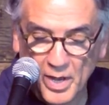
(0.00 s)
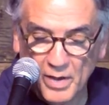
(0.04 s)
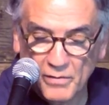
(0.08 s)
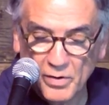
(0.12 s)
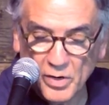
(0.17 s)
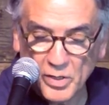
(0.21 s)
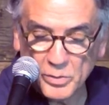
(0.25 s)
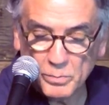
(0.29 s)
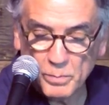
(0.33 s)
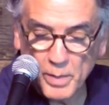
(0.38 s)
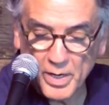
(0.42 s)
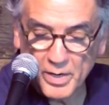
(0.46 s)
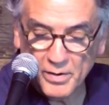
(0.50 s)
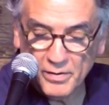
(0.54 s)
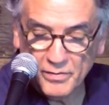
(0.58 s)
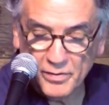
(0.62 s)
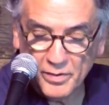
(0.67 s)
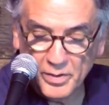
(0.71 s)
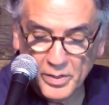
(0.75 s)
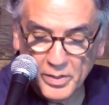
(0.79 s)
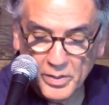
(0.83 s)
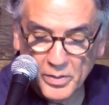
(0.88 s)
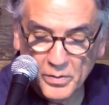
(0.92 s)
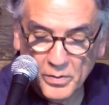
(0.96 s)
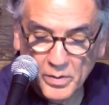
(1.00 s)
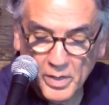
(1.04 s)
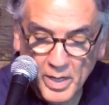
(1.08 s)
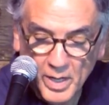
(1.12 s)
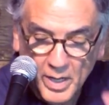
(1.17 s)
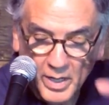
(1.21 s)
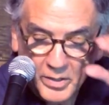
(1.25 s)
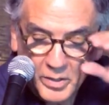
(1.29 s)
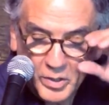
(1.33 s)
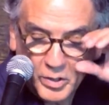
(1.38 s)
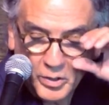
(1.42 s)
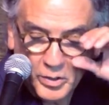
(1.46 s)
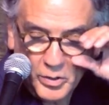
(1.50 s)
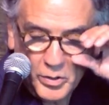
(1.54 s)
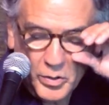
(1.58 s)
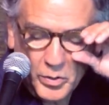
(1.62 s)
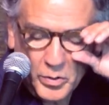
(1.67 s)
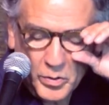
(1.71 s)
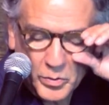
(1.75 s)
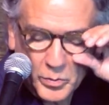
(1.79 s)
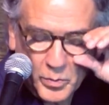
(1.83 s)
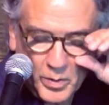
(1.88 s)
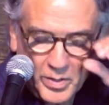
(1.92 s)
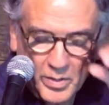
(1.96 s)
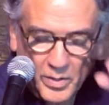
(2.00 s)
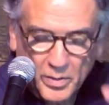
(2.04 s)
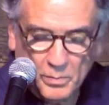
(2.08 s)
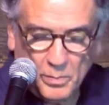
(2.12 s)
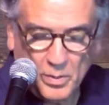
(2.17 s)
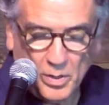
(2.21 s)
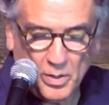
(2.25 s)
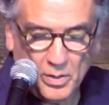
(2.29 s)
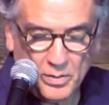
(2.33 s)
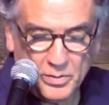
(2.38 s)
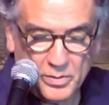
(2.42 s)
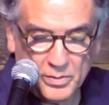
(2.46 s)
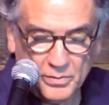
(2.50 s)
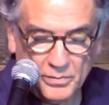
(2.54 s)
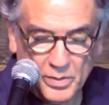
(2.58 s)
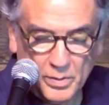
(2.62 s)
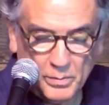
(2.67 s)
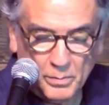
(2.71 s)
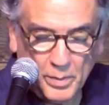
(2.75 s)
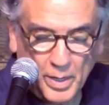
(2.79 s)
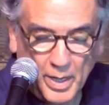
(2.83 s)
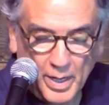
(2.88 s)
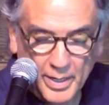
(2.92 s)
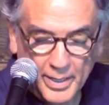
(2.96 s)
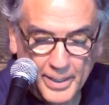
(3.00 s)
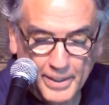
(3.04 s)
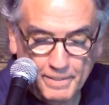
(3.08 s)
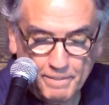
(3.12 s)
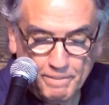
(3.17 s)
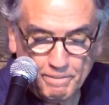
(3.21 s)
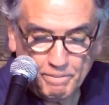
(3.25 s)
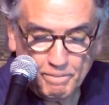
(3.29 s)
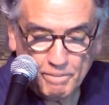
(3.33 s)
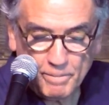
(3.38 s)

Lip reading: For it's better for you to lose one of the parts of your body